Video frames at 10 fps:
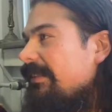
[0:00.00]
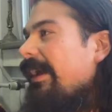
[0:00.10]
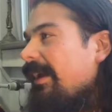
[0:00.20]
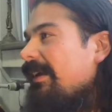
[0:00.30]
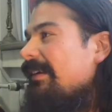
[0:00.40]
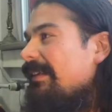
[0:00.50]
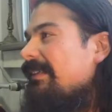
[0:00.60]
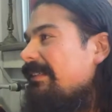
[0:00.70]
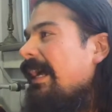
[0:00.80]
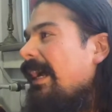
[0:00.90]
yeah,
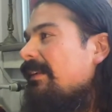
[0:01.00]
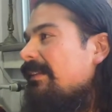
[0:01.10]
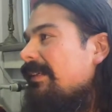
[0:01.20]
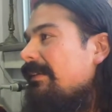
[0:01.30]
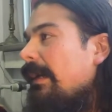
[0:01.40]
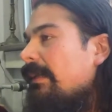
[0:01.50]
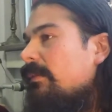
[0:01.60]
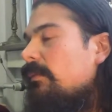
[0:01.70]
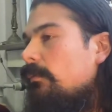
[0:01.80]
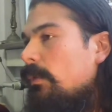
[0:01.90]
exactly. And that's